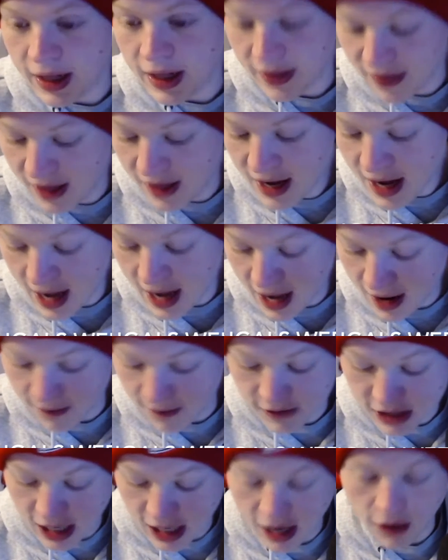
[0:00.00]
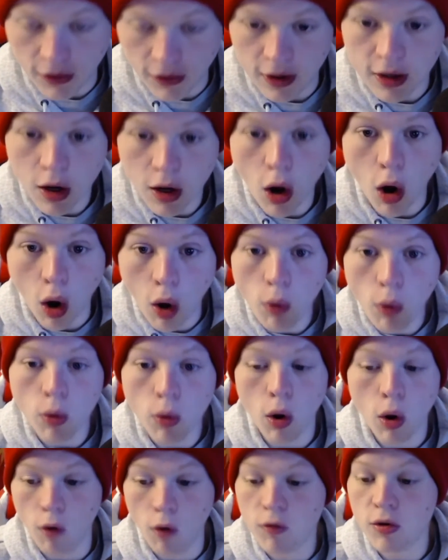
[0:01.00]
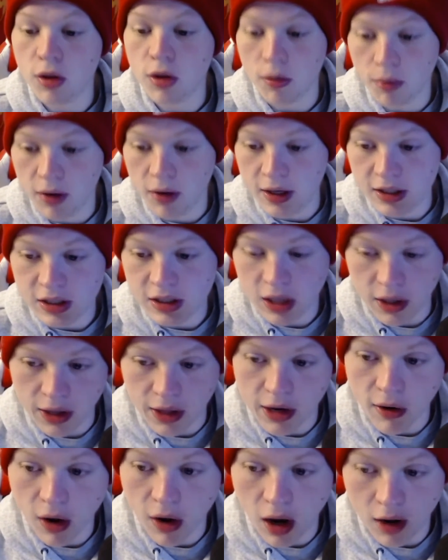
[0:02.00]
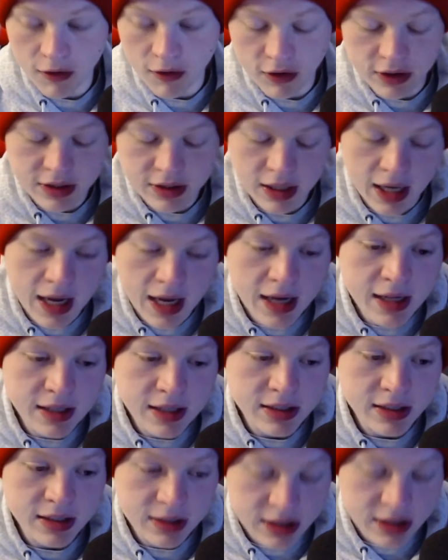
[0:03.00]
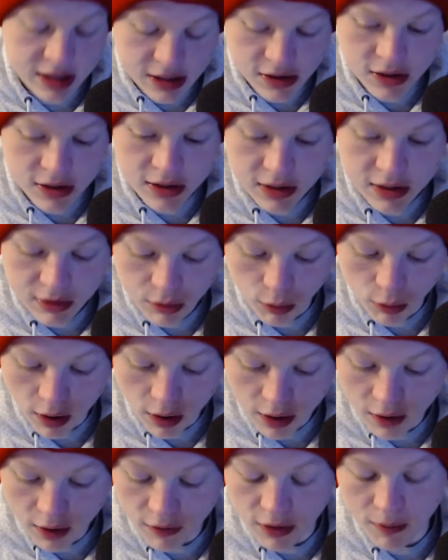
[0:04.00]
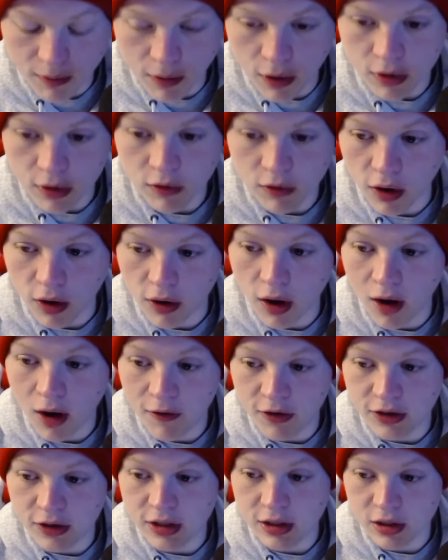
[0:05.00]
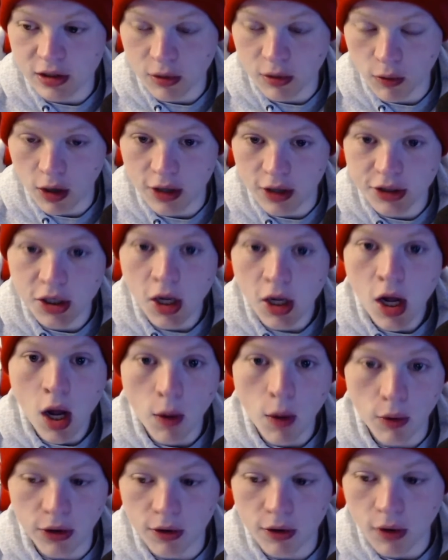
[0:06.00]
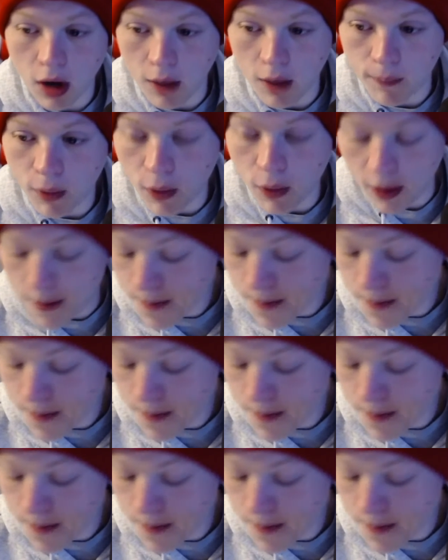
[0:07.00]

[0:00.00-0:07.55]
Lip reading: they have talent all over the place on their offense. It is seriously one of the most fun offenses to watch when they're on point.